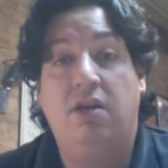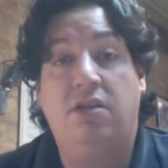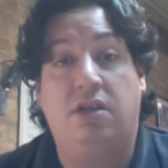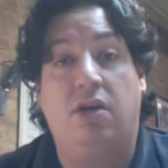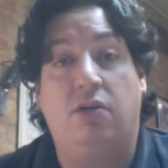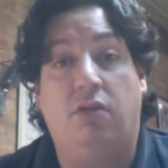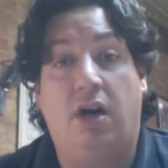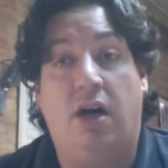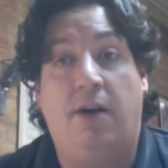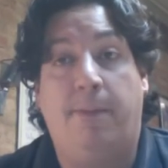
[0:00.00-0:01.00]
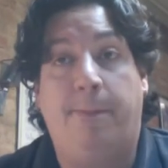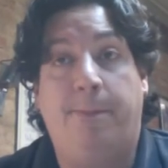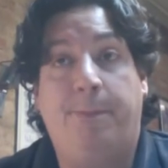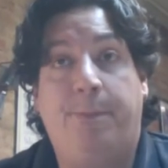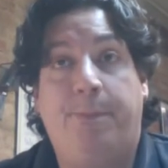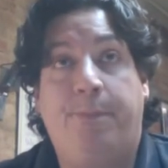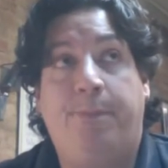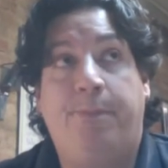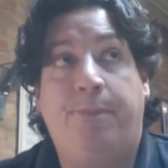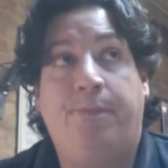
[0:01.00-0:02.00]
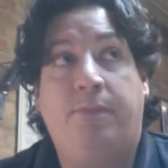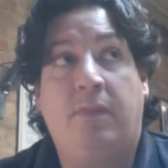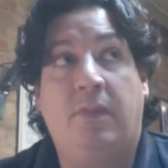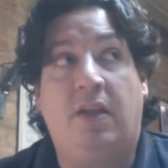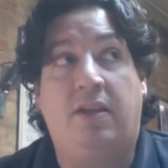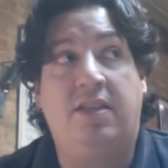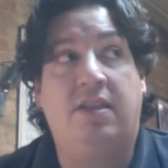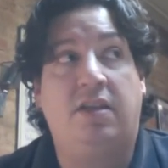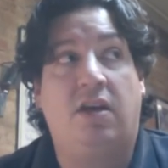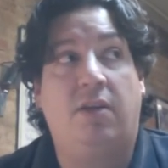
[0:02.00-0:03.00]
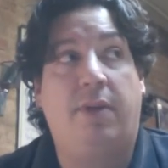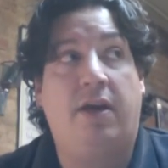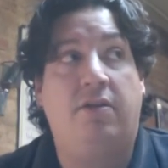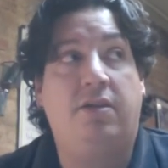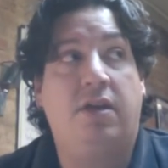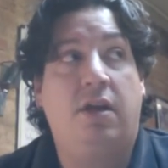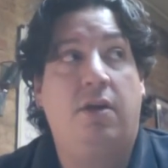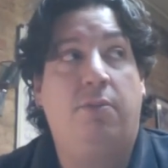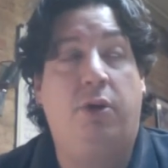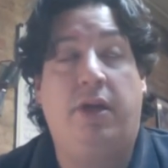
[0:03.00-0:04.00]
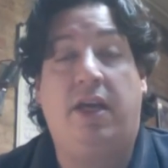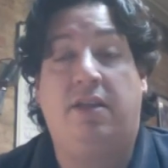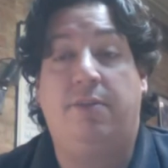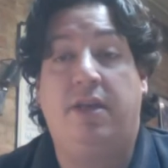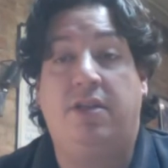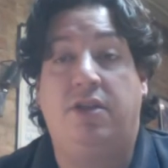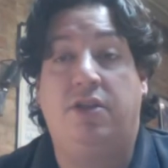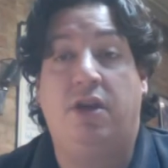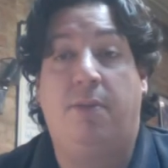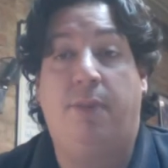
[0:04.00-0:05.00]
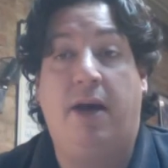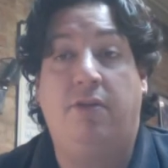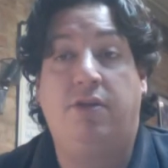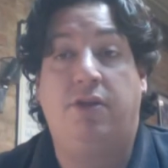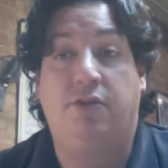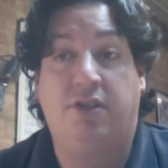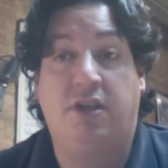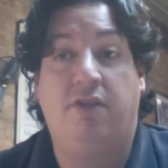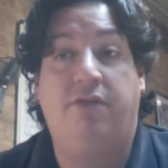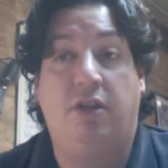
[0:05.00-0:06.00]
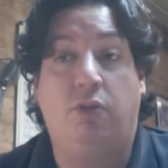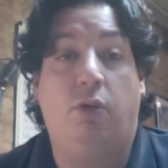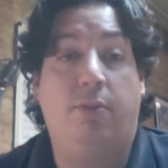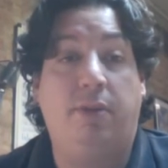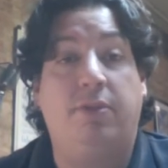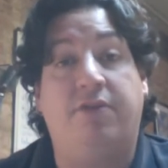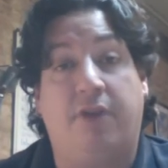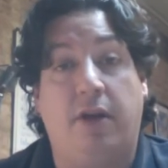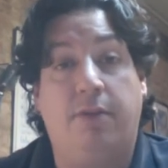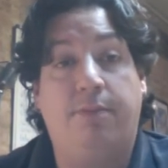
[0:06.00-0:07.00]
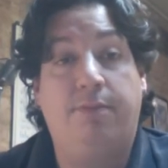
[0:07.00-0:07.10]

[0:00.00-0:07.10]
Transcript: So this is all about putting out the message about yourself that you want people to find,